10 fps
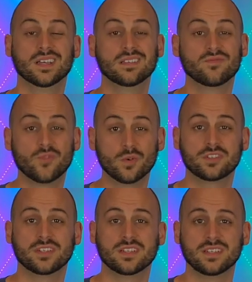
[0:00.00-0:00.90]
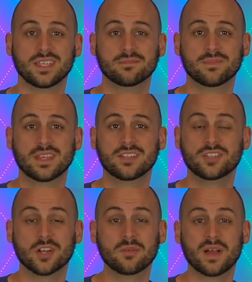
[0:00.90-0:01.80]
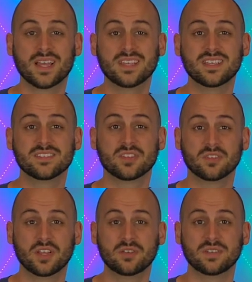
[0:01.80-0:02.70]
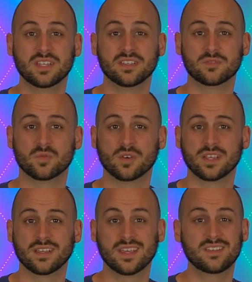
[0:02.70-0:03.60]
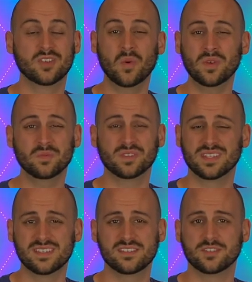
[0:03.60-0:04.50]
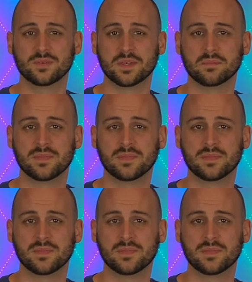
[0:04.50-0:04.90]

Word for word: Unfortunately, Jeremiah is alone in his warning, and no one will listen to him.